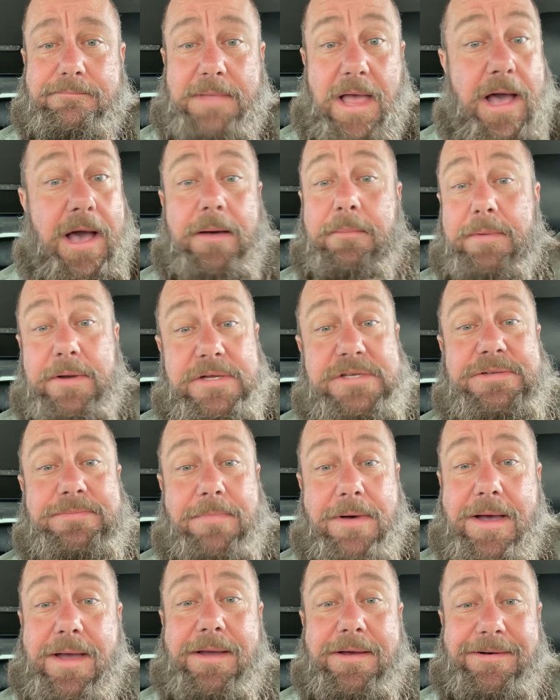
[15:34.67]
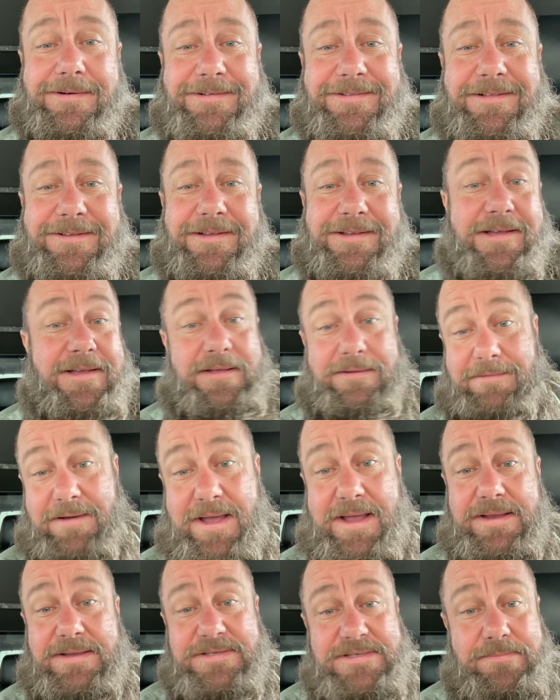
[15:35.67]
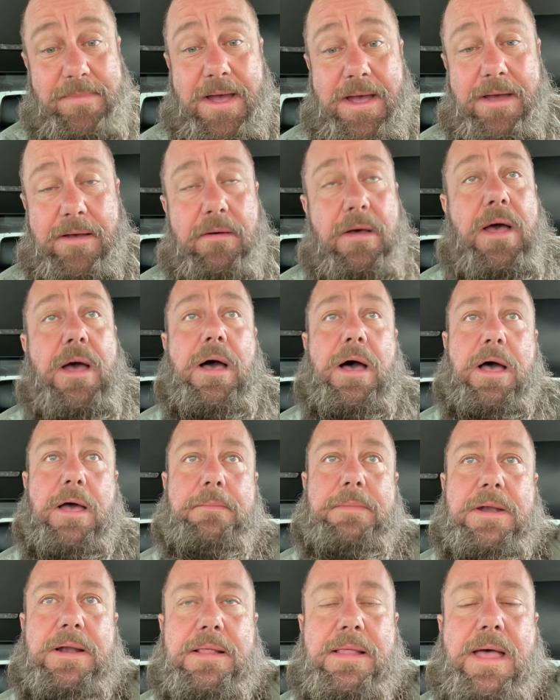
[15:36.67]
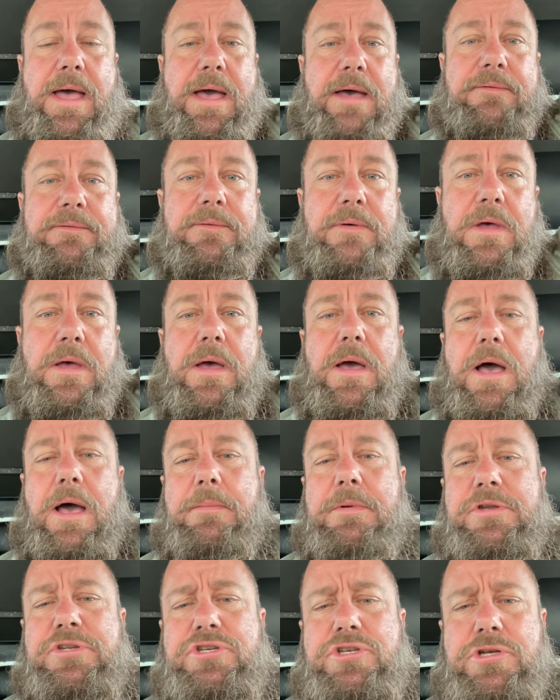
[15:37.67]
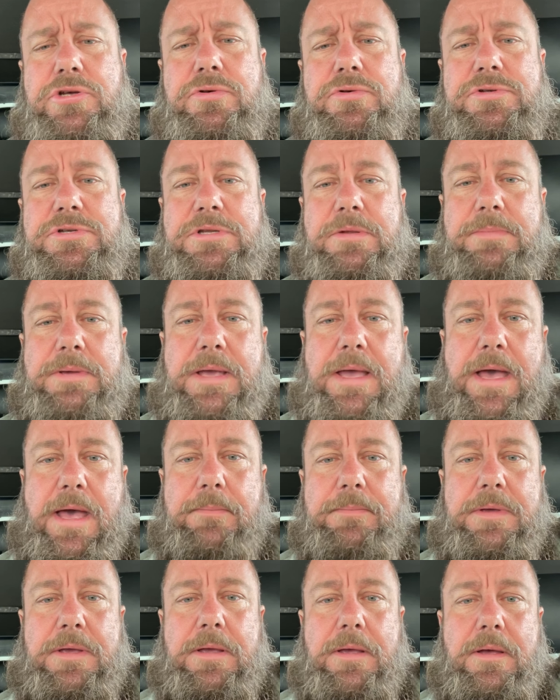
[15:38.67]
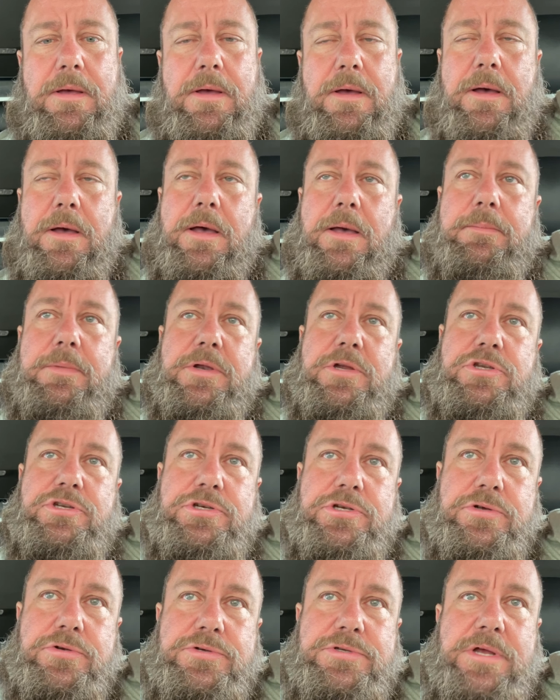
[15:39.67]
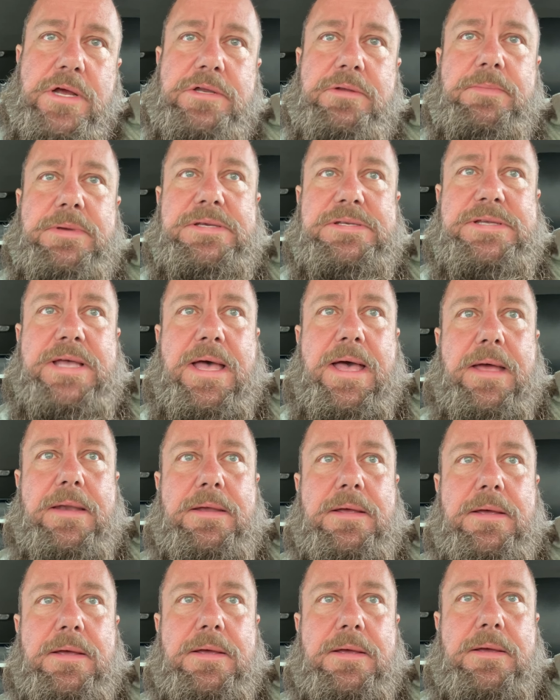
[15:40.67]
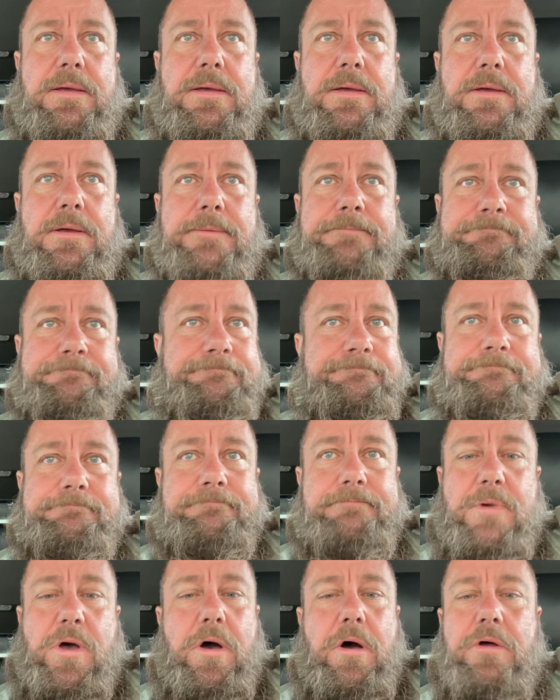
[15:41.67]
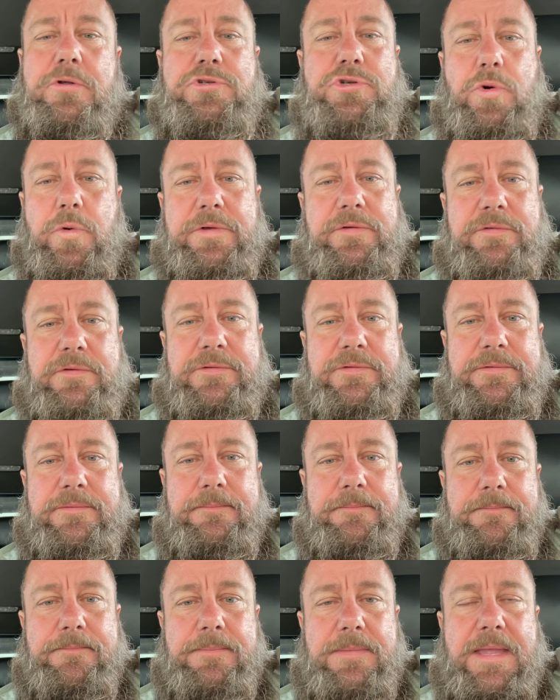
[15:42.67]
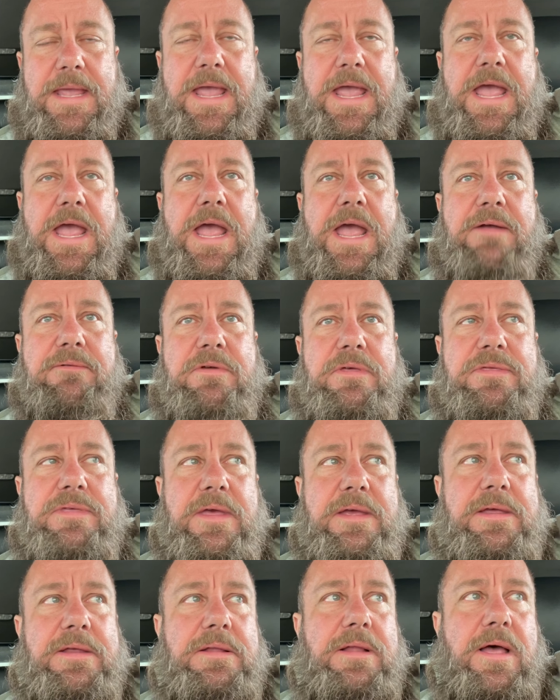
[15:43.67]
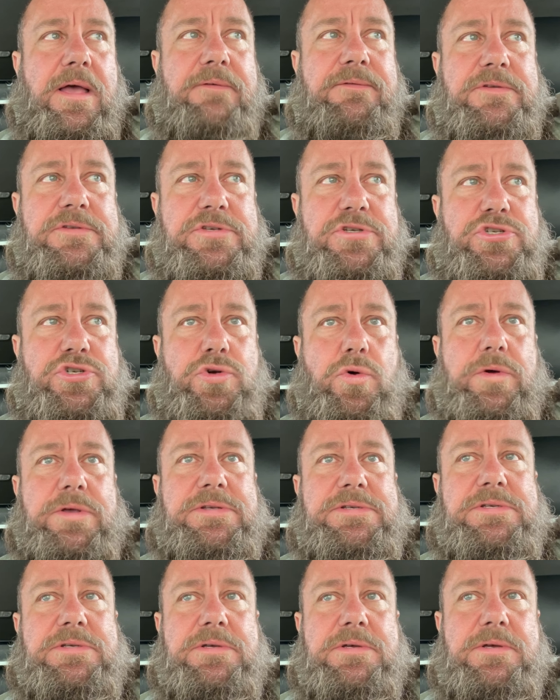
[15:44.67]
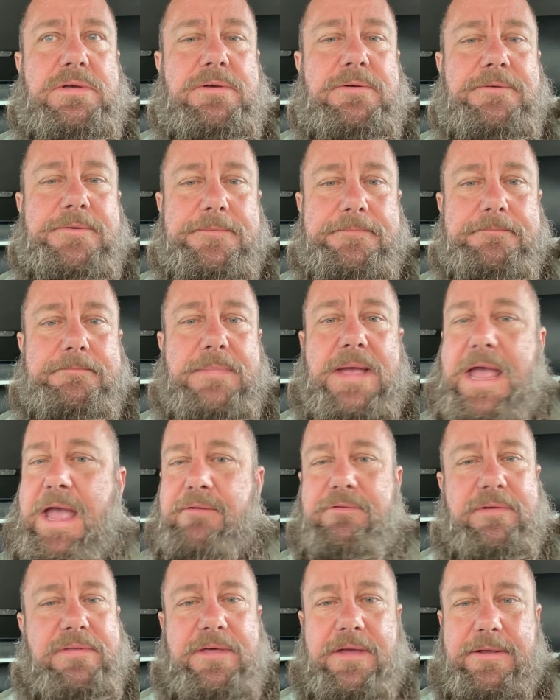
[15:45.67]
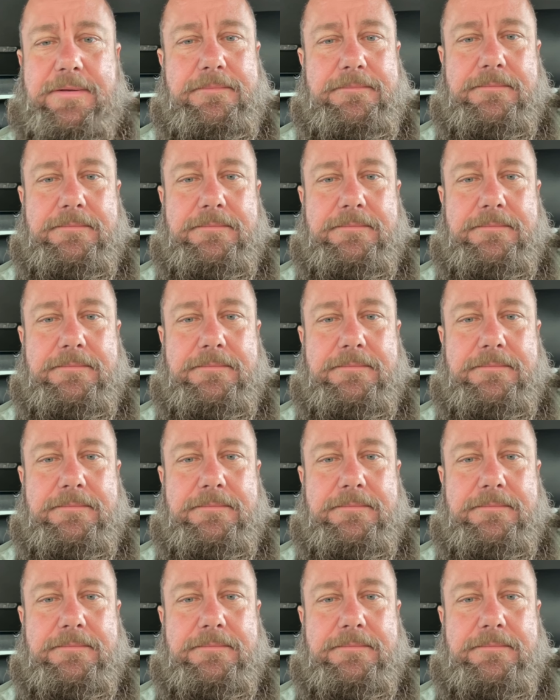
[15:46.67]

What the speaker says: I'm going to smile, right? Smile. I'm going to laugh. I'm going to choose to be happy. I'm going to choose not to be sad. All choices. Everything in life is a choice. Everything.